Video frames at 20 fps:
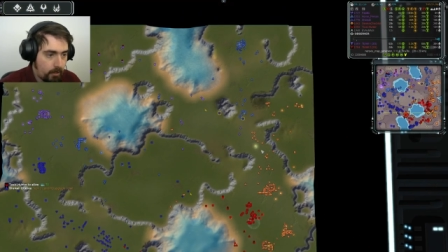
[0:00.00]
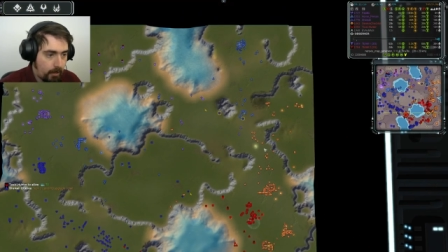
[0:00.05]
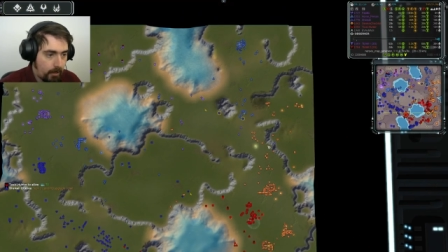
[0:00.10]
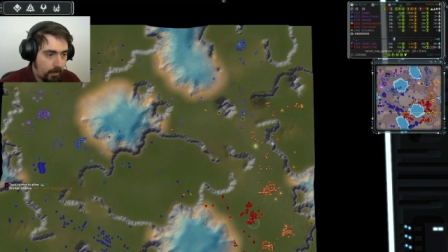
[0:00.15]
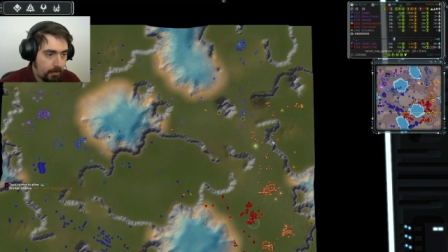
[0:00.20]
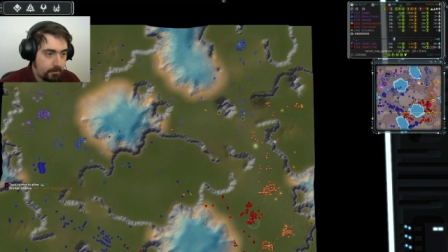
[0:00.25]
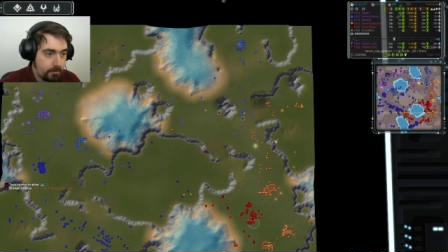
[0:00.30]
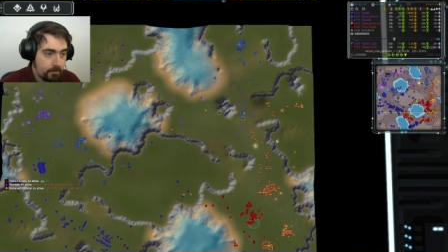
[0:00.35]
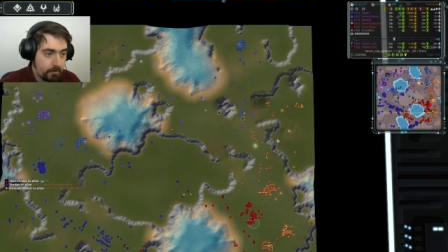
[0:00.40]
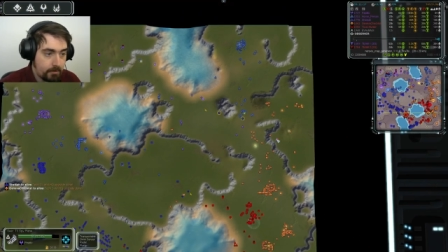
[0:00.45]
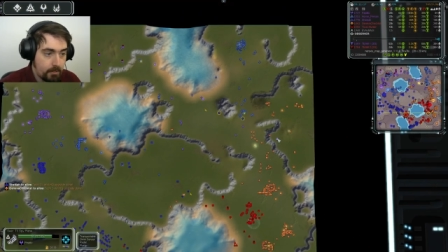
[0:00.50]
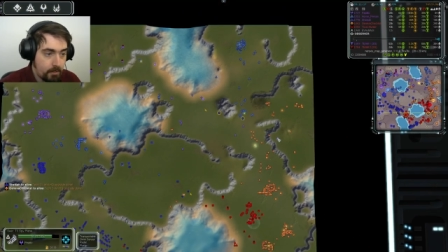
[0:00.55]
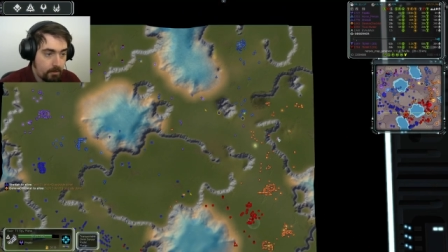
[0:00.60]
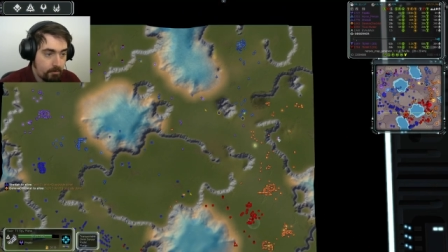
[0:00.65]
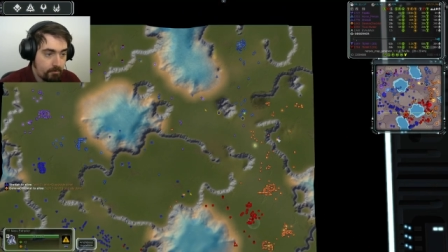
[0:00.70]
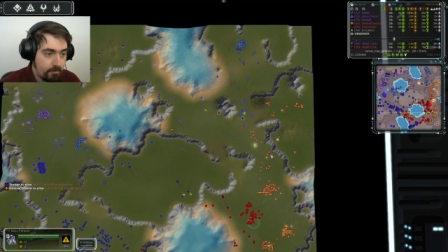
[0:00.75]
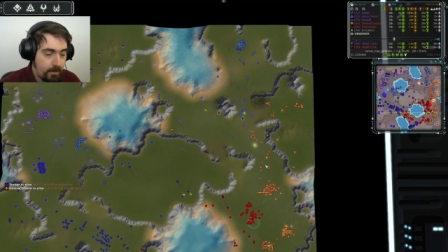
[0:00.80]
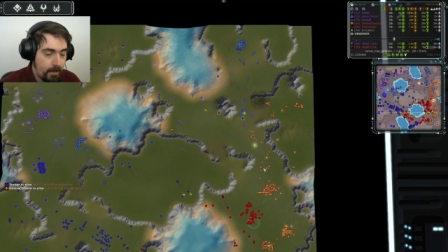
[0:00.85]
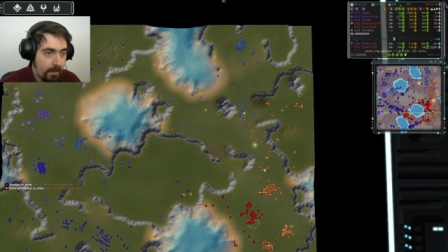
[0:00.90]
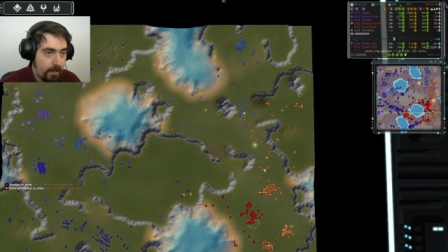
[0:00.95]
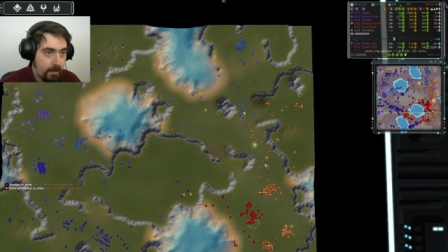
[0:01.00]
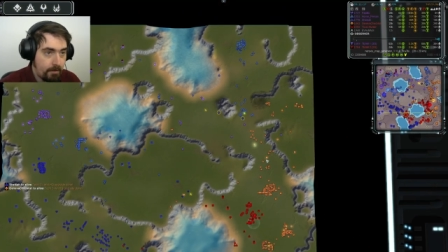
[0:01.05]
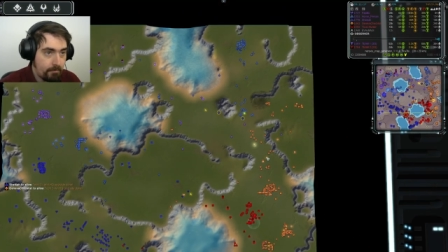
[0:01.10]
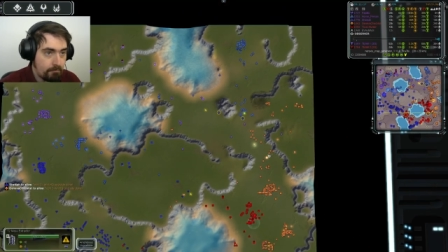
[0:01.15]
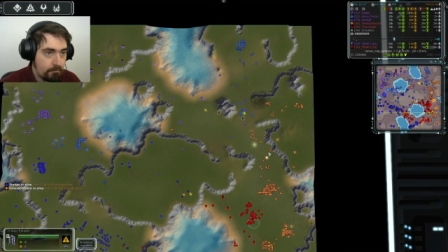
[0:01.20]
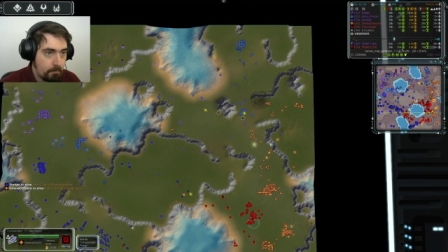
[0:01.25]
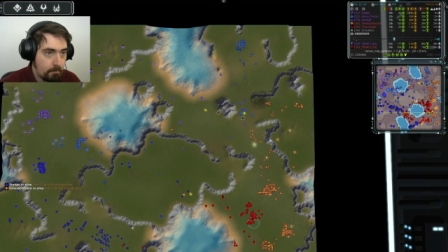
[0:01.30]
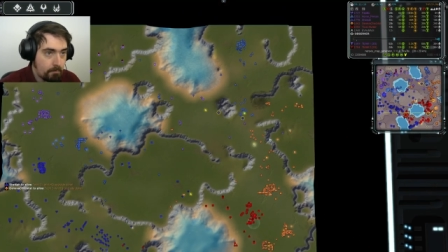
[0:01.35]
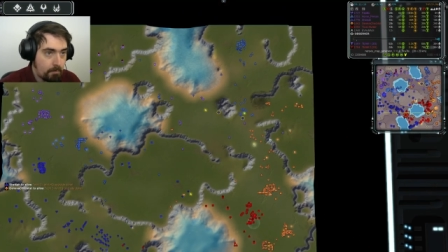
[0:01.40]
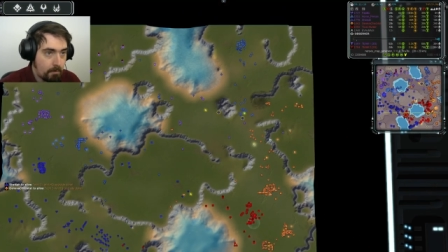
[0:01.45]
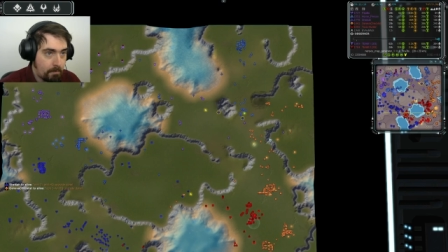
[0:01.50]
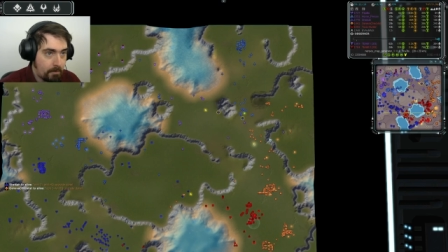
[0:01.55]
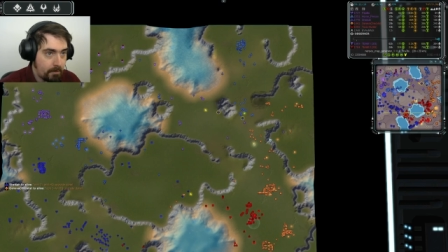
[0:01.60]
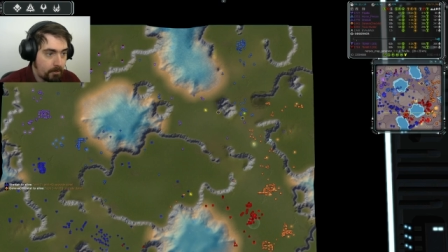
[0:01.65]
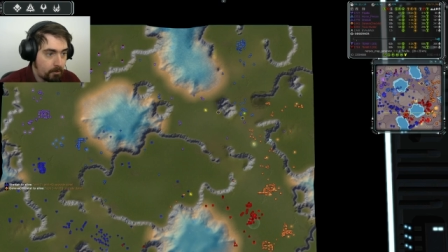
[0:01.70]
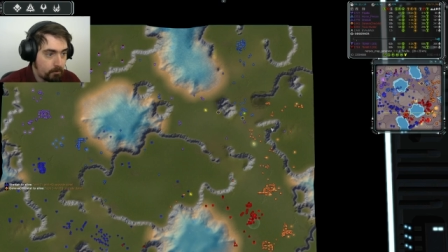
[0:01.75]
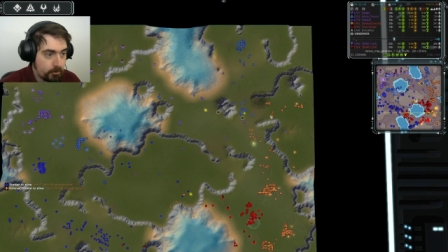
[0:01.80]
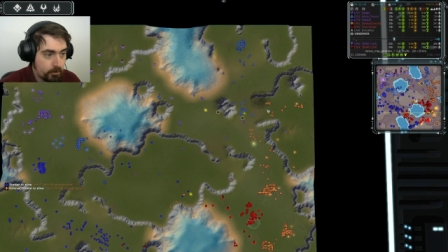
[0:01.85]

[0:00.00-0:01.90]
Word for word: ICT3 air from Pepitto.